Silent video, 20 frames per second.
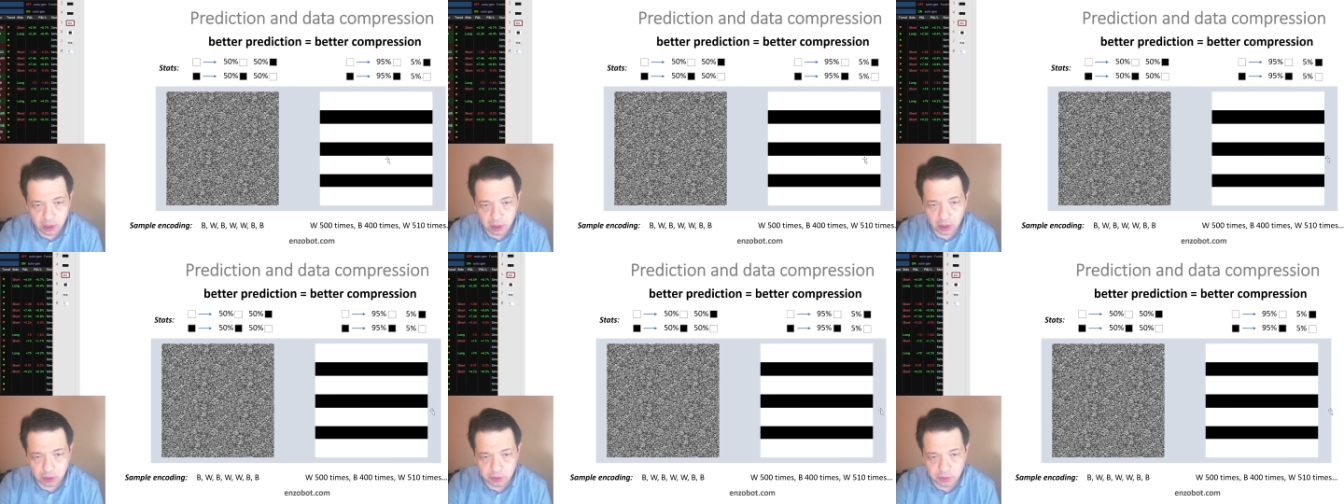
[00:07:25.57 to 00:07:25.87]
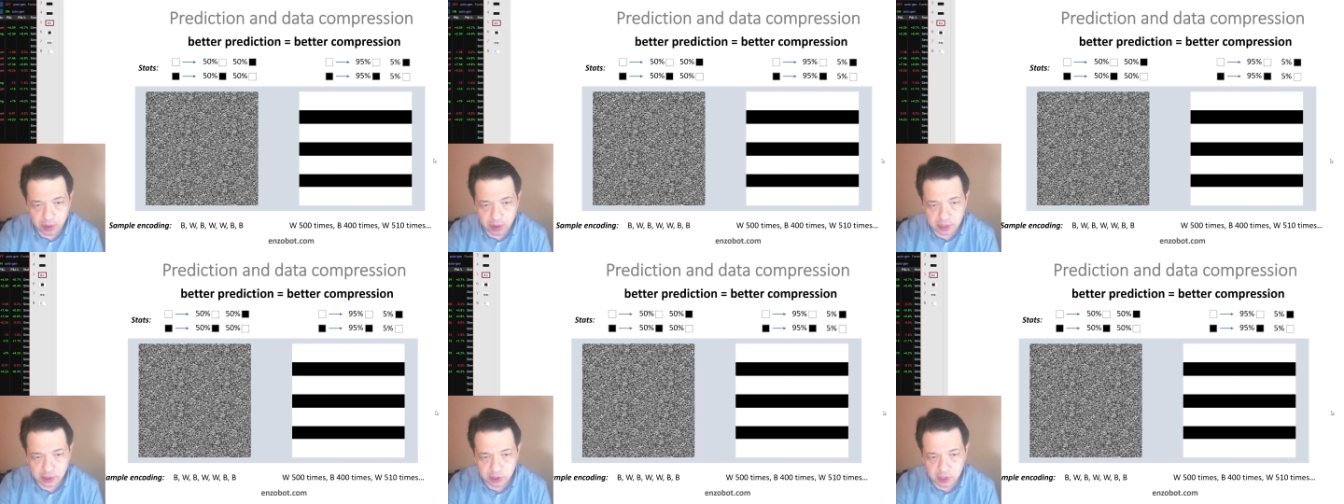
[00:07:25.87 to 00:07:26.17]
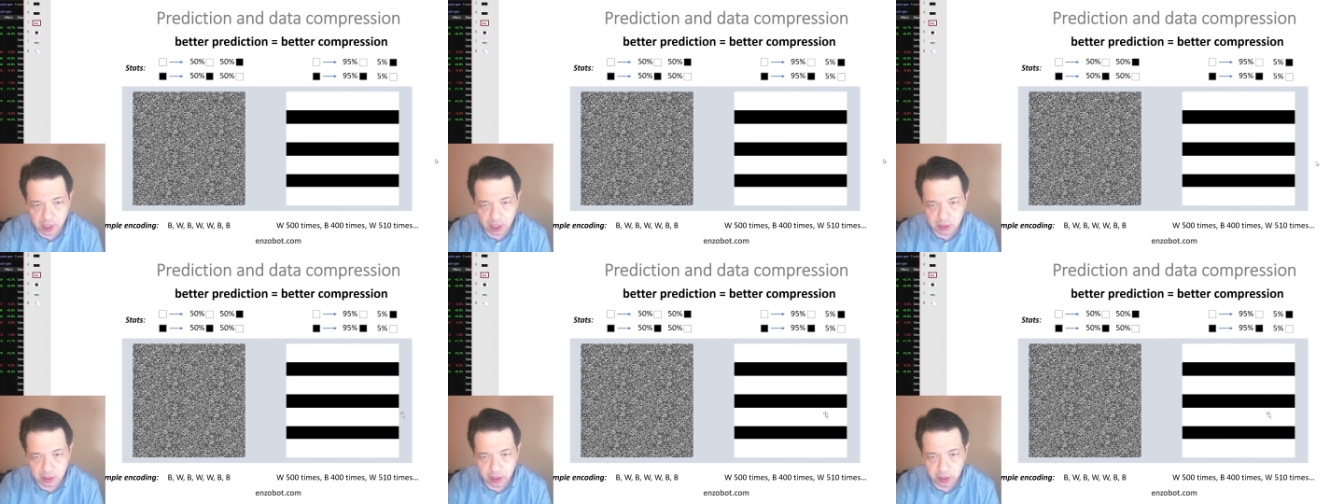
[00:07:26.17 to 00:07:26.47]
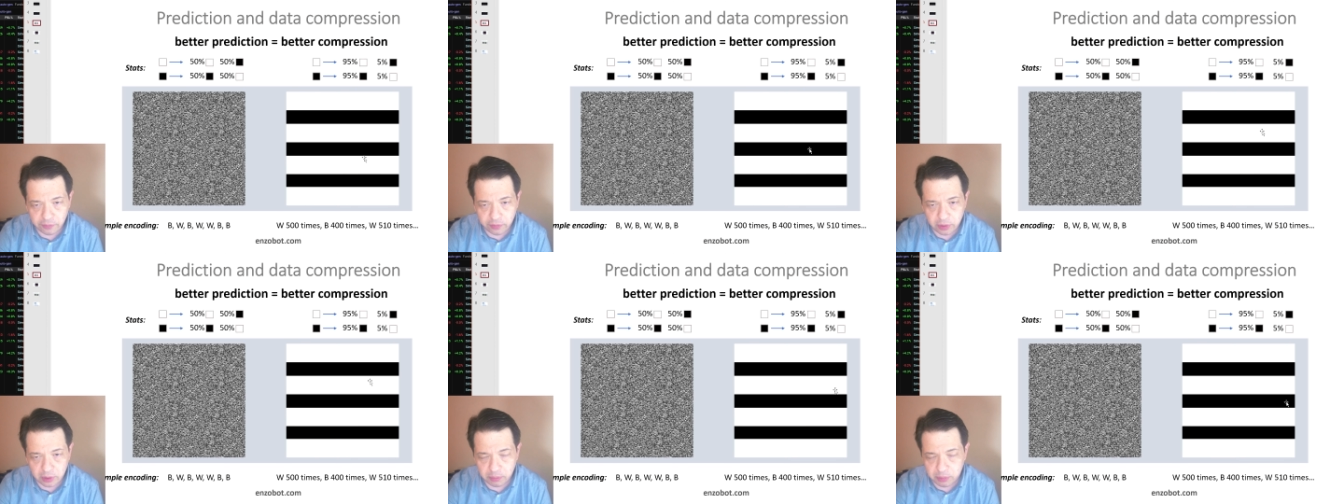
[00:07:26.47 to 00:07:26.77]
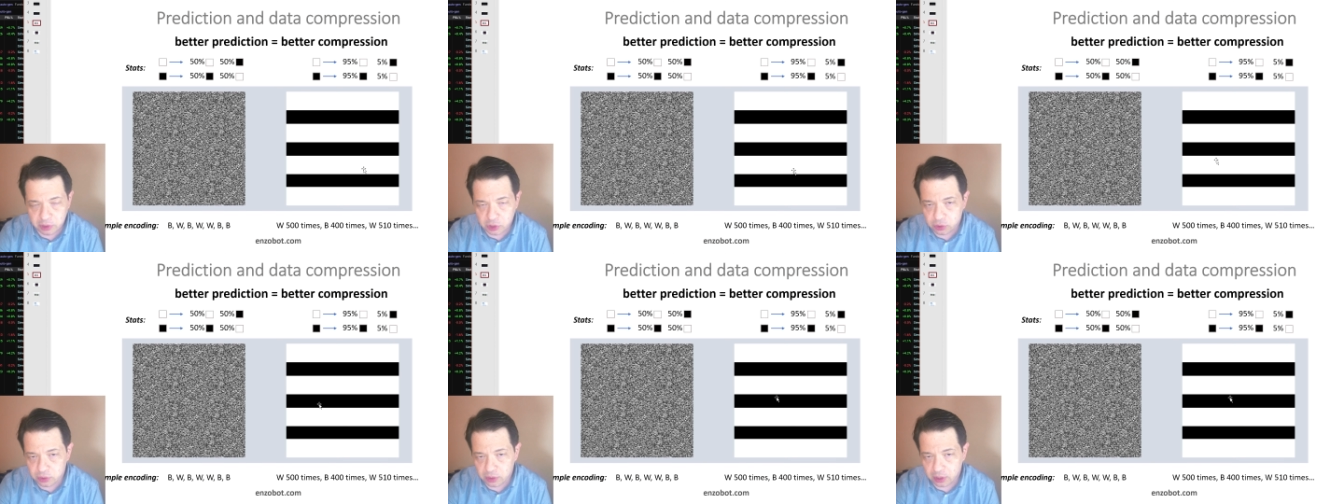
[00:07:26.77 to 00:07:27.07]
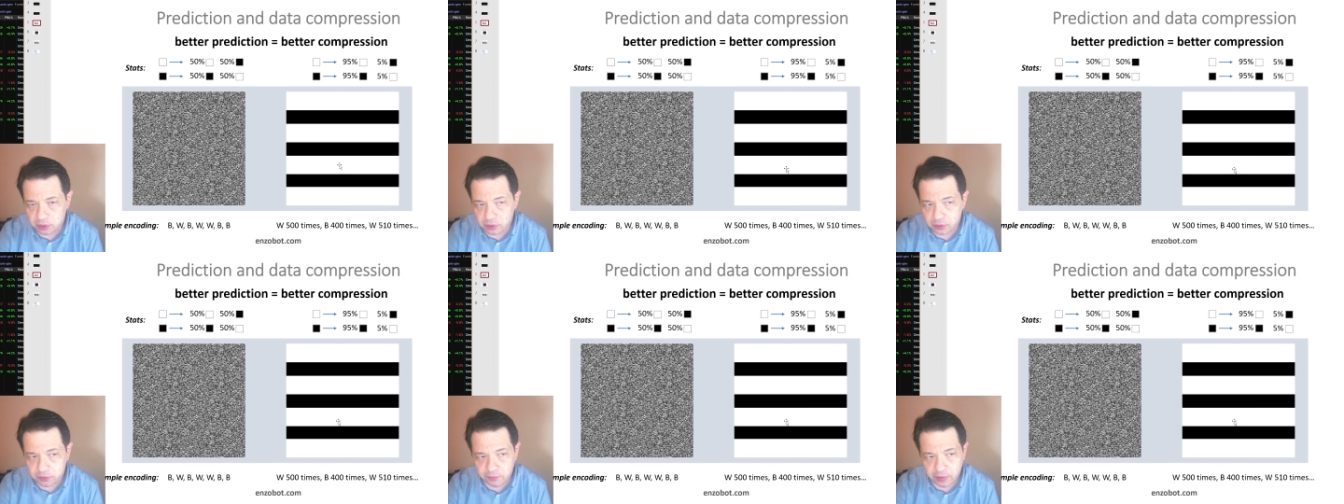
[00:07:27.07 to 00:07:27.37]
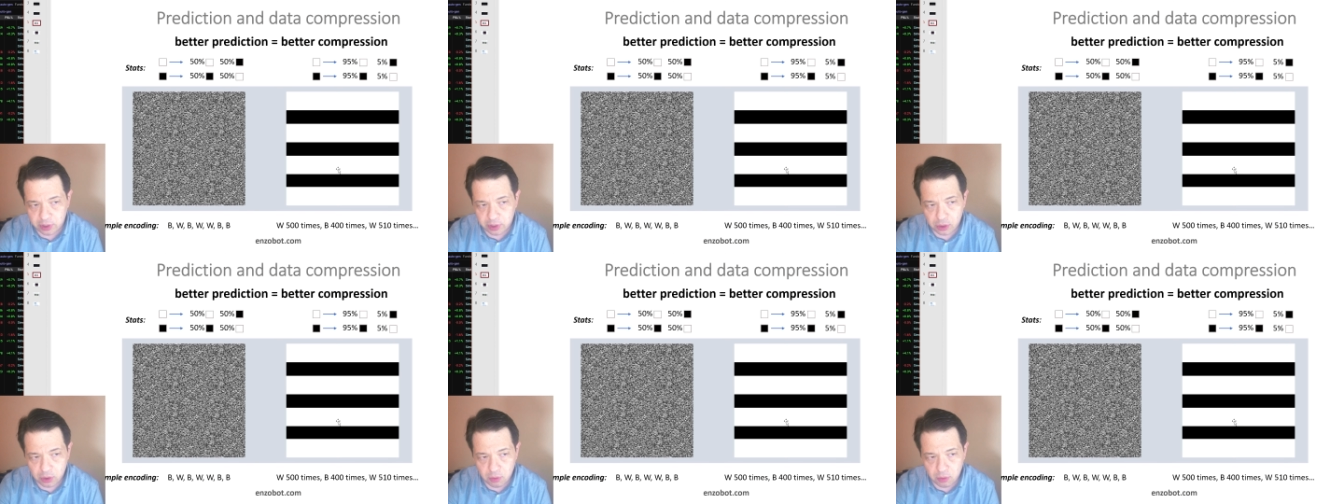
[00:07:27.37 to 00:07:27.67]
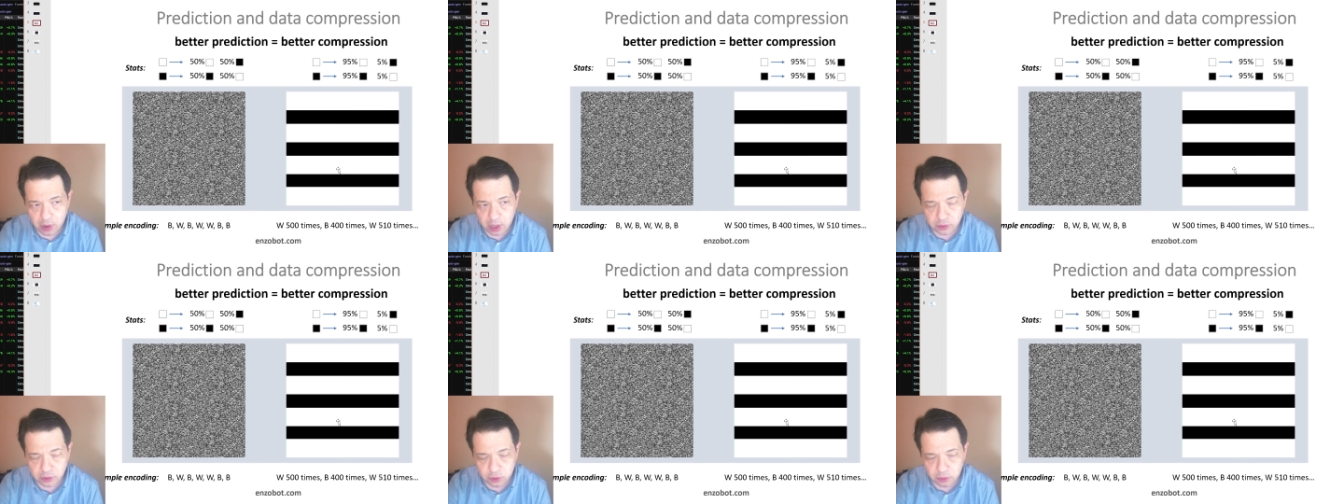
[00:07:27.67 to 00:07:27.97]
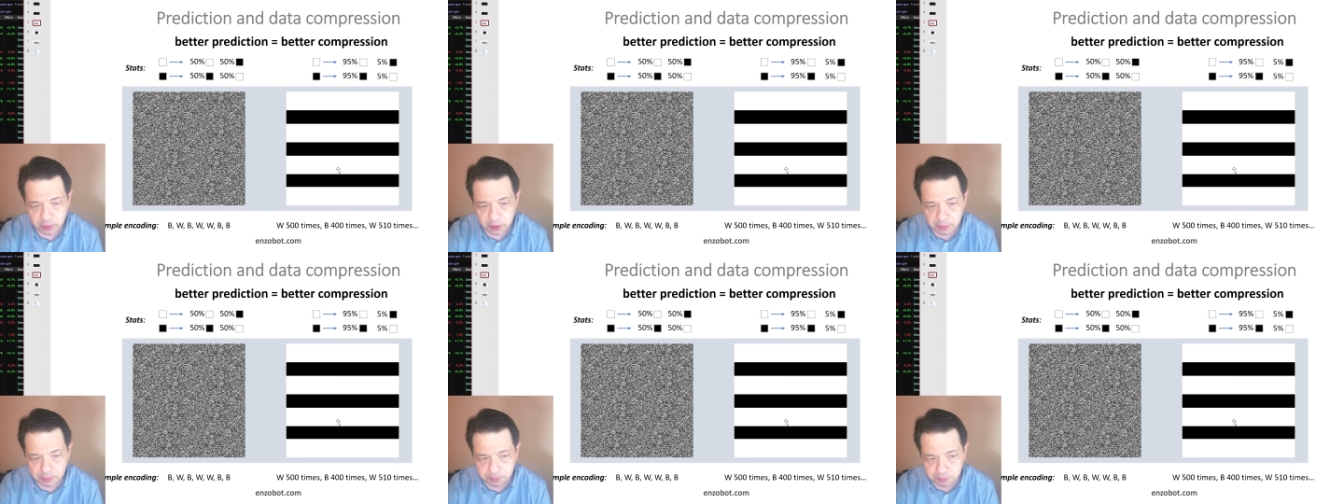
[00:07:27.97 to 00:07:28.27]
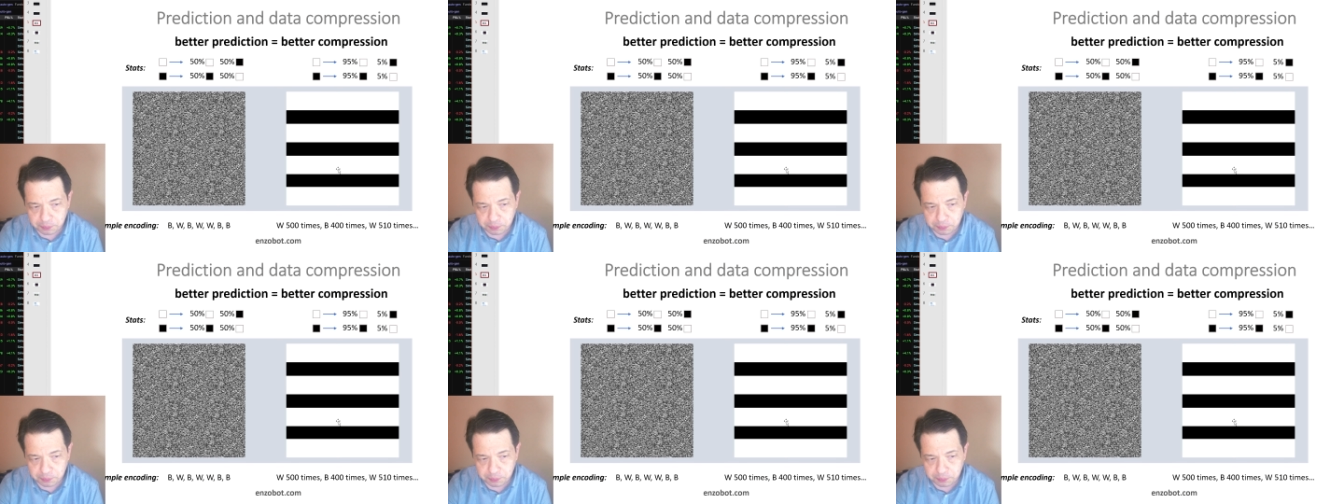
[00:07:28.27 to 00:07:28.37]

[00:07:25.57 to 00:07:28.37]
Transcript: On the right side, I have an image that is very low entropy.